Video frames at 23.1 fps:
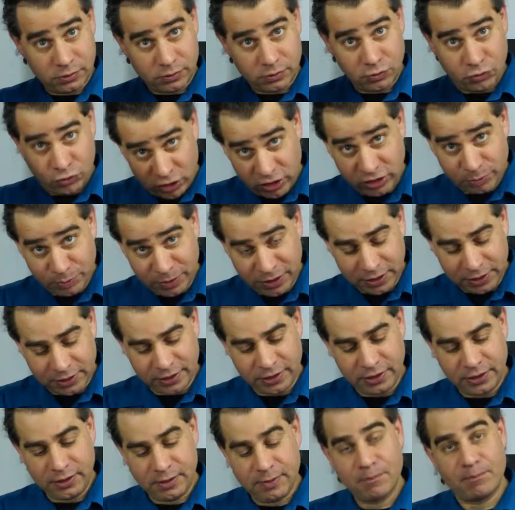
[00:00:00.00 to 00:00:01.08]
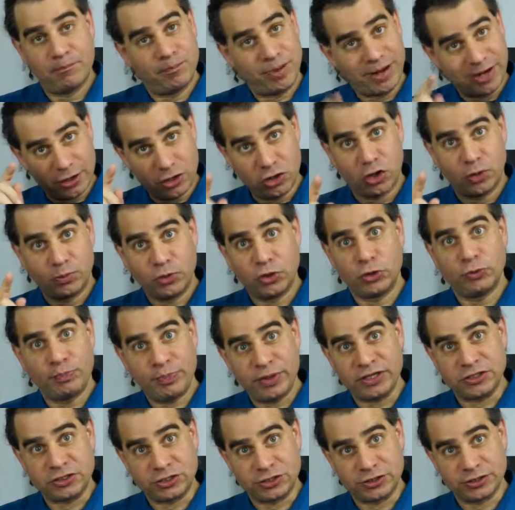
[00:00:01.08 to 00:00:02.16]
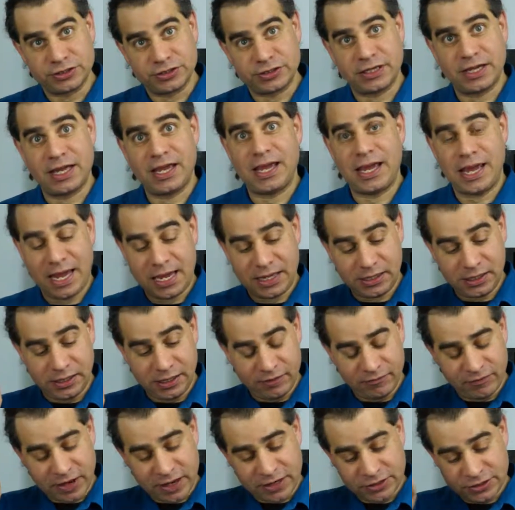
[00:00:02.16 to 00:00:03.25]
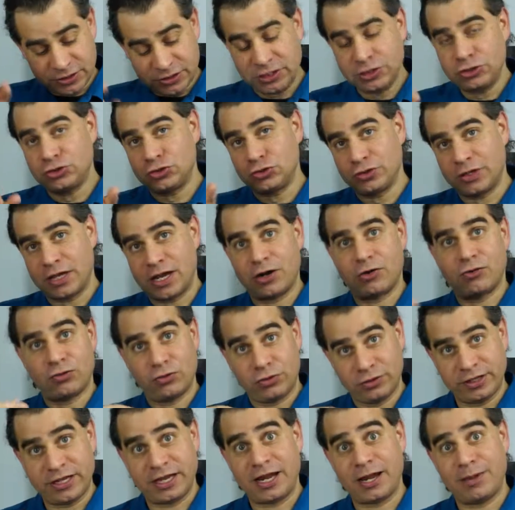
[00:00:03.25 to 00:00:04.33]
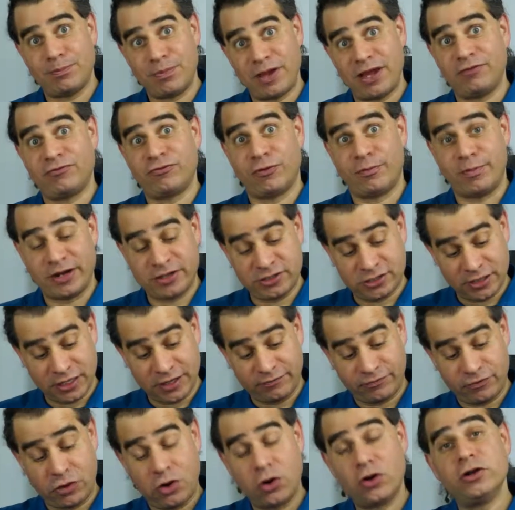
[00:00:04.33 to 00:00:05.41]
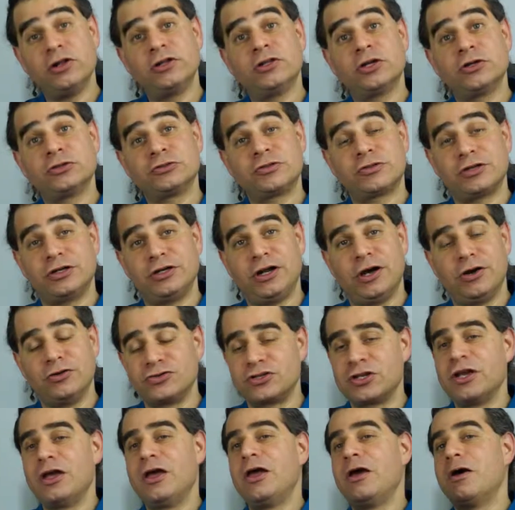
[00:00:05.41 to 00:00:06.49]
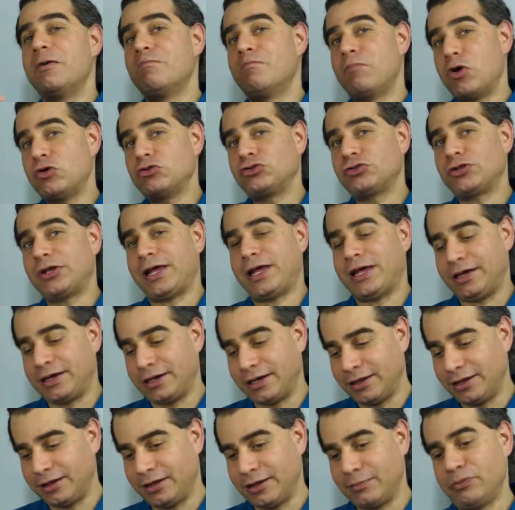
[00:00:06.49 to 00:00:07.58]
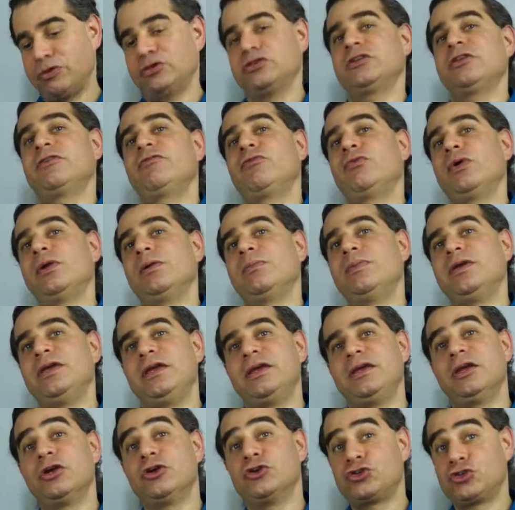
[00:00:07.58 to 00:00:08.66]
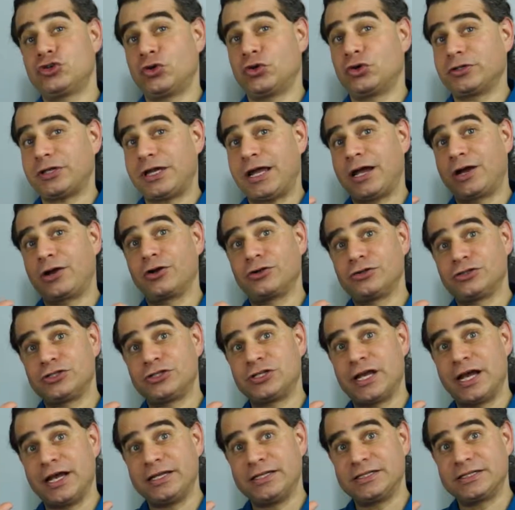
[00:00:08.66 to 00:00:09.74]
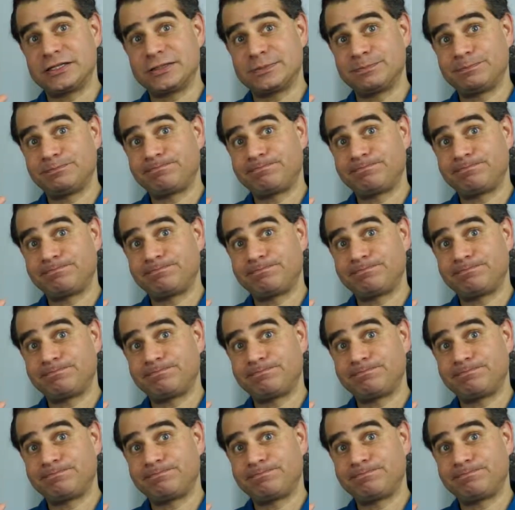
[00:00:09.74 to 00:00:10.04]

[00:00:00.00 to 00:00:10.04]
rhythmically, but no more pitches. And if I stick to that rule that I made for myself, only those 3 notes, most likely the motif will be short and concise.